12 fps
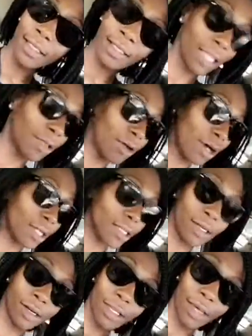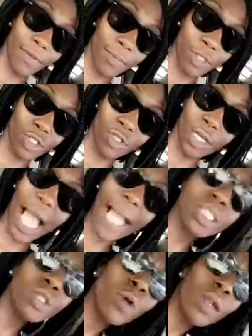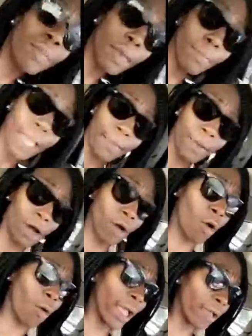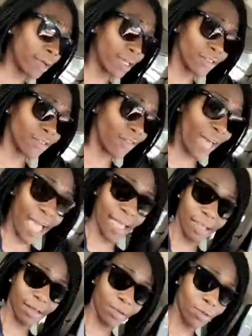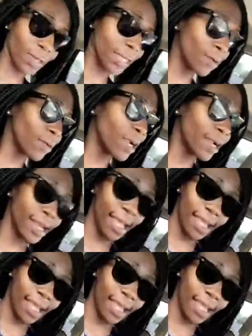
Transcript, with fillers: that little ugly girl live on my street. I just want to meet blaming on Quay with his fine little wig wearing